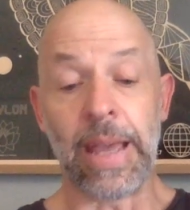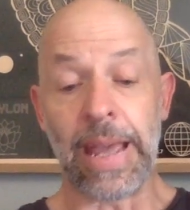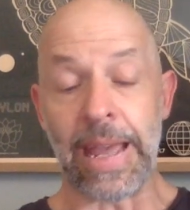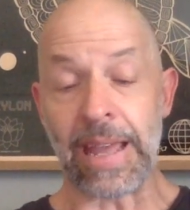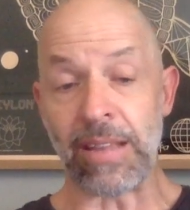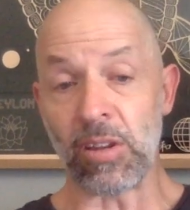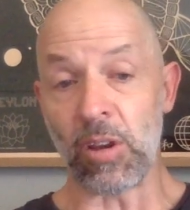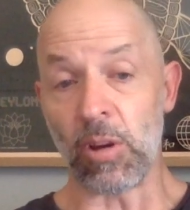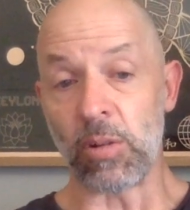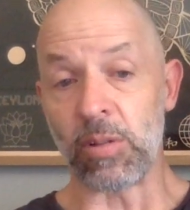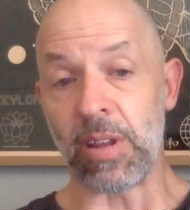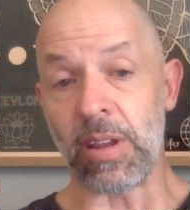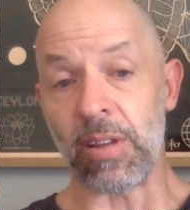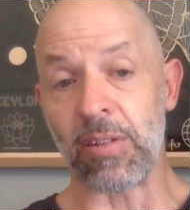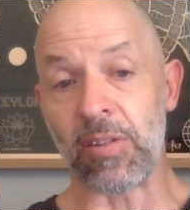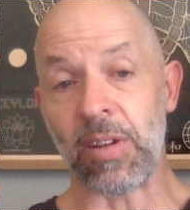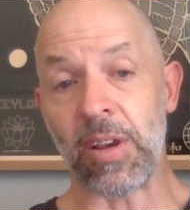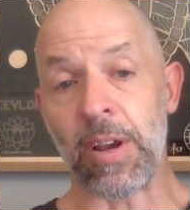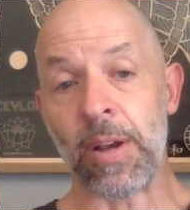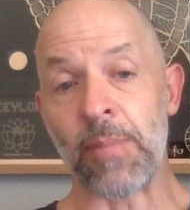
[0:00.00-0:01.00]
In the
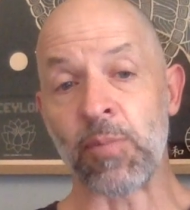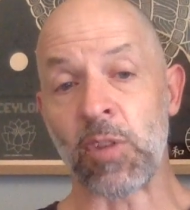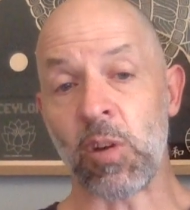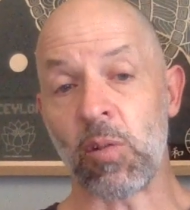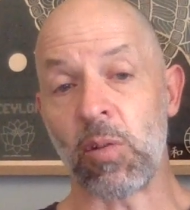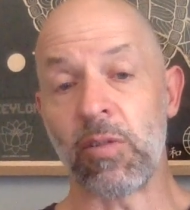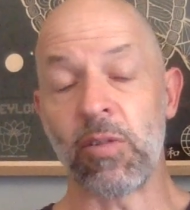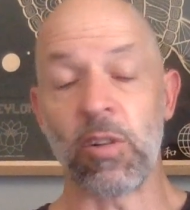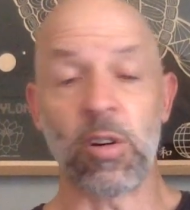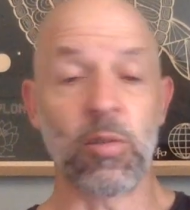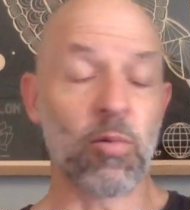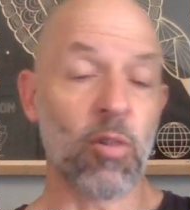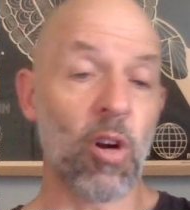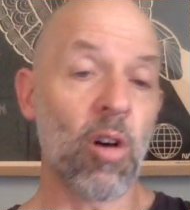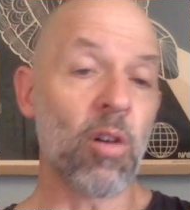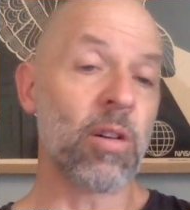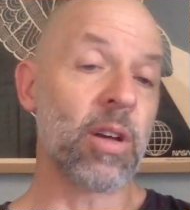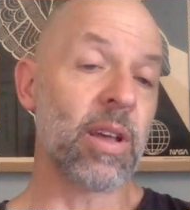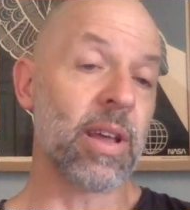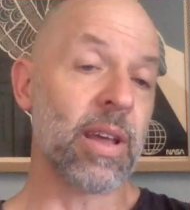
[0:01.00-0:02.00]
Odessa and Kryvyi
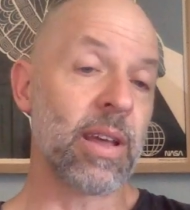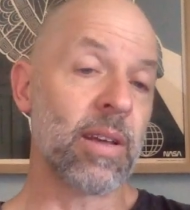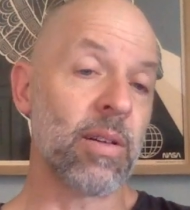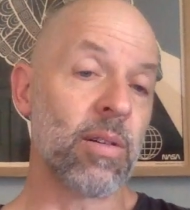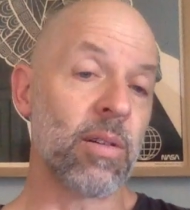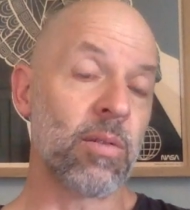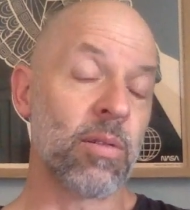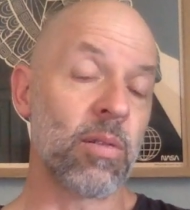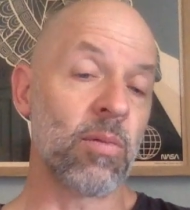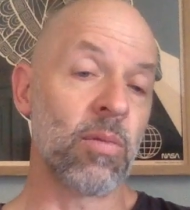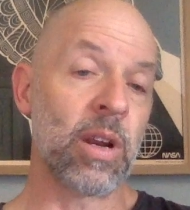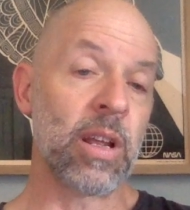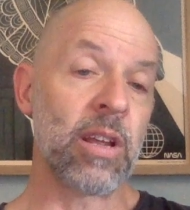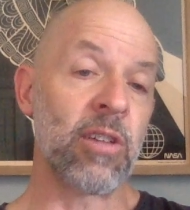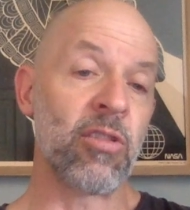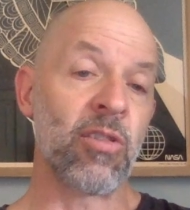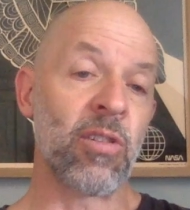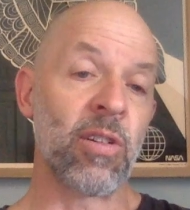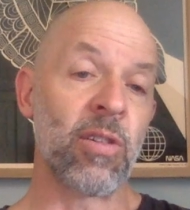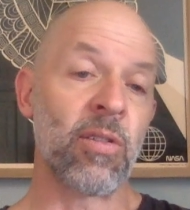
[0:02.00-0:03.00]
Rog
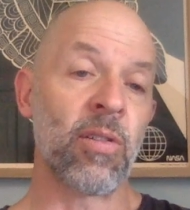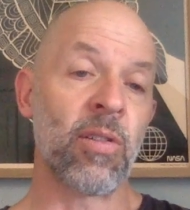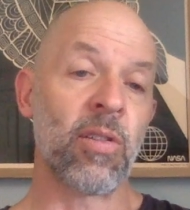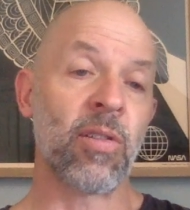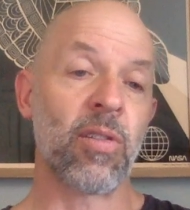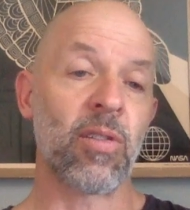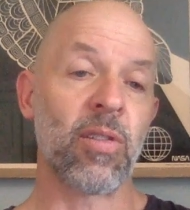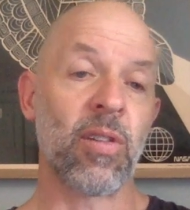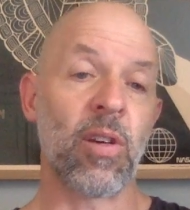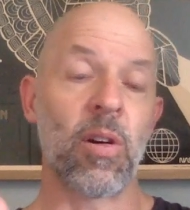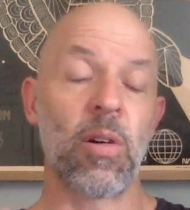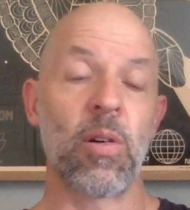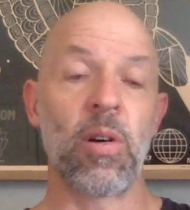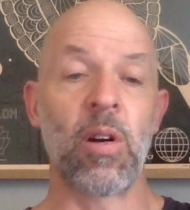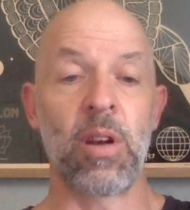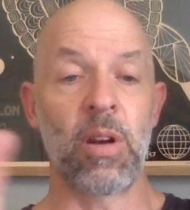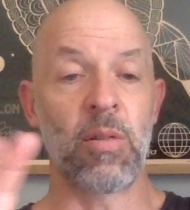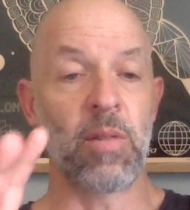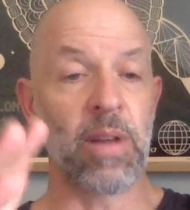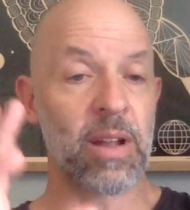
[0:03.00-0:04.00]
regions, so
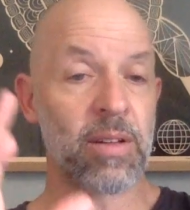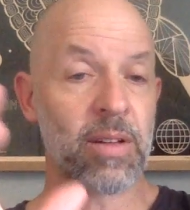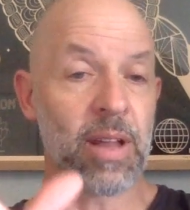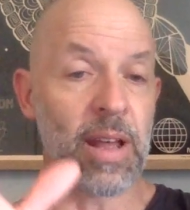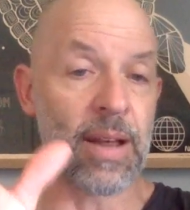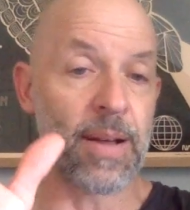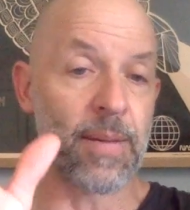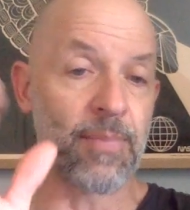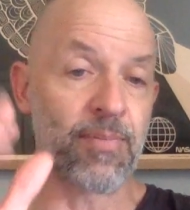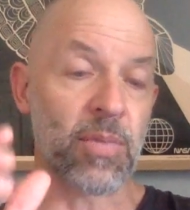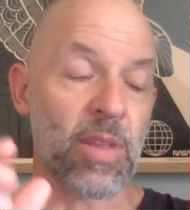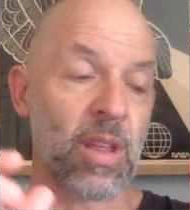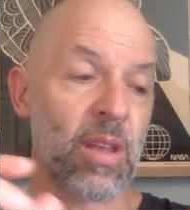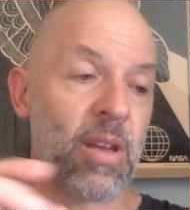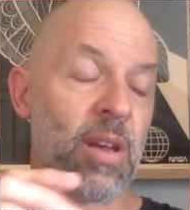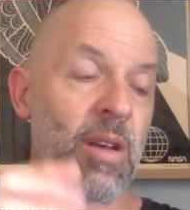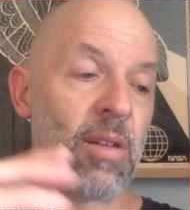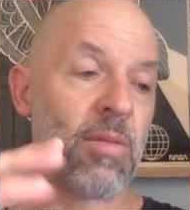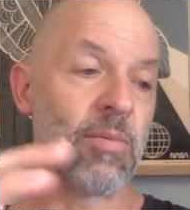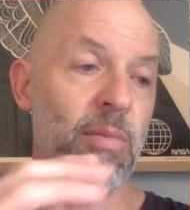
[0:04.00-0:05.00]
and around
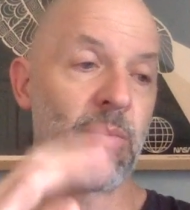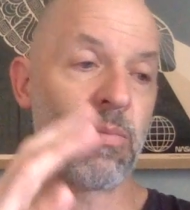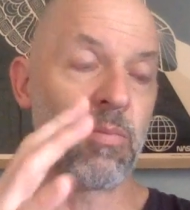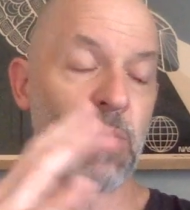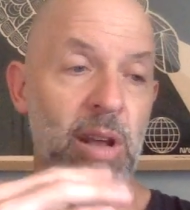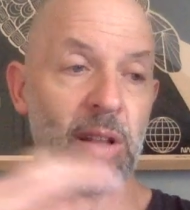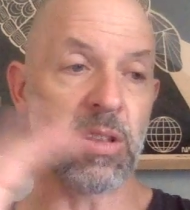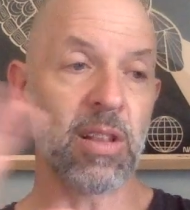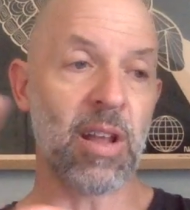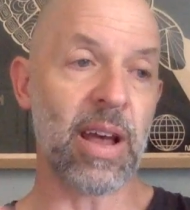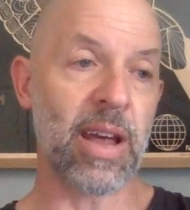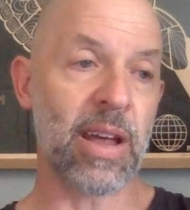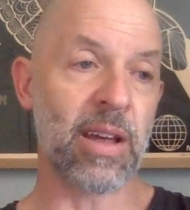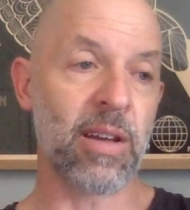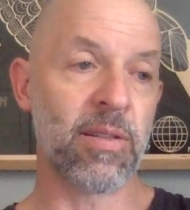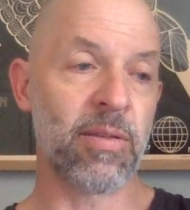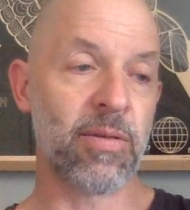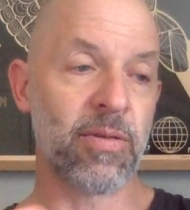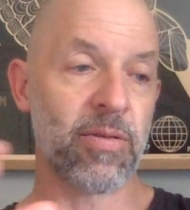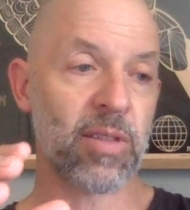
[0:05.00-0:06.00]

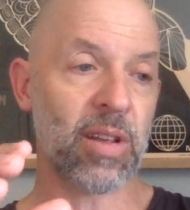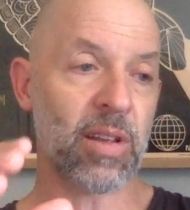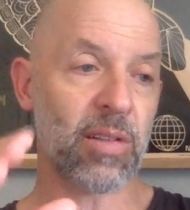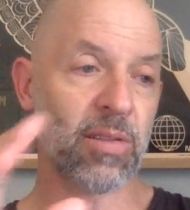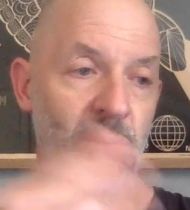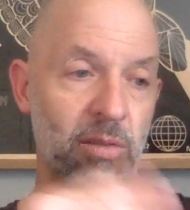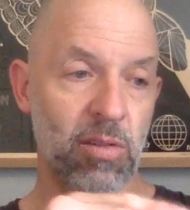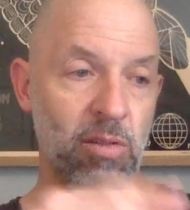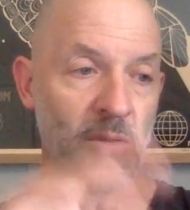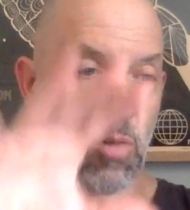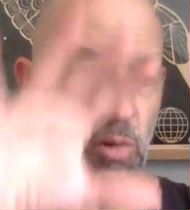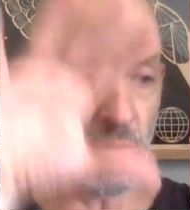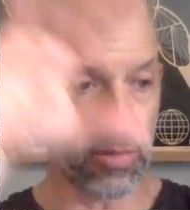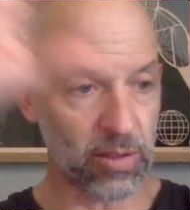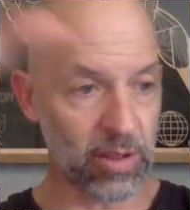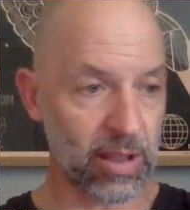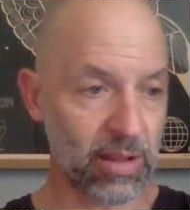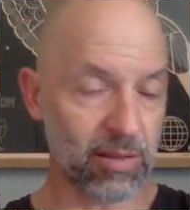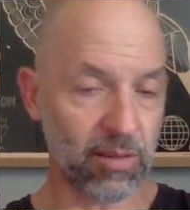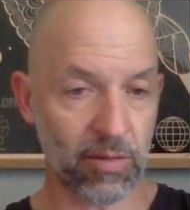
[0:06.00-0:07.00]
Mykolaiv, just the
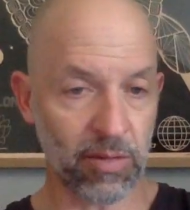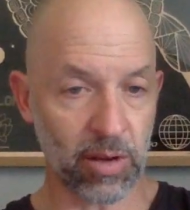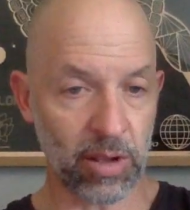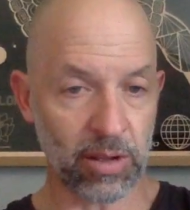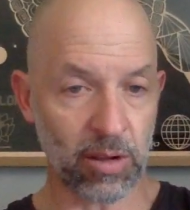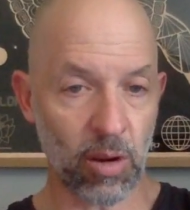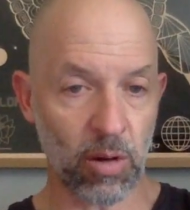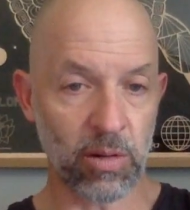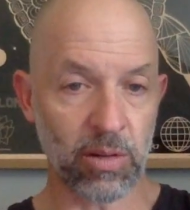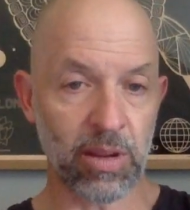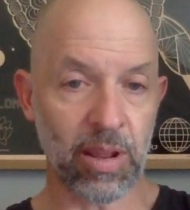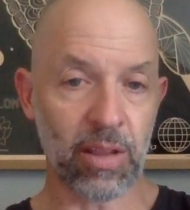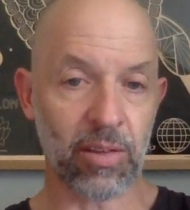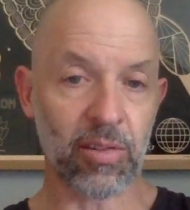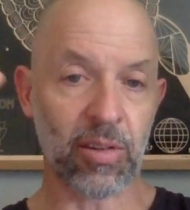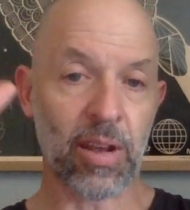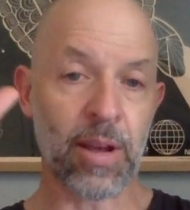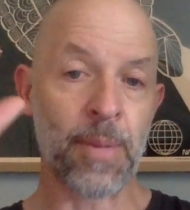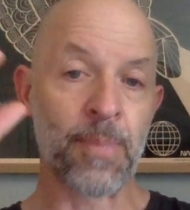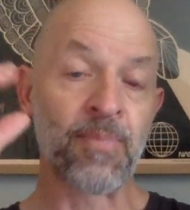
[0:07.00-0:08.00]
northeast of
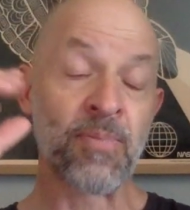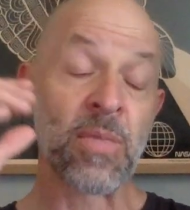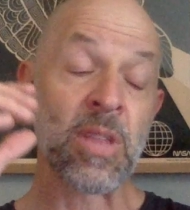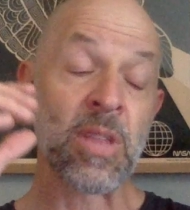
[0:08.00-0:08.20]
Odessa,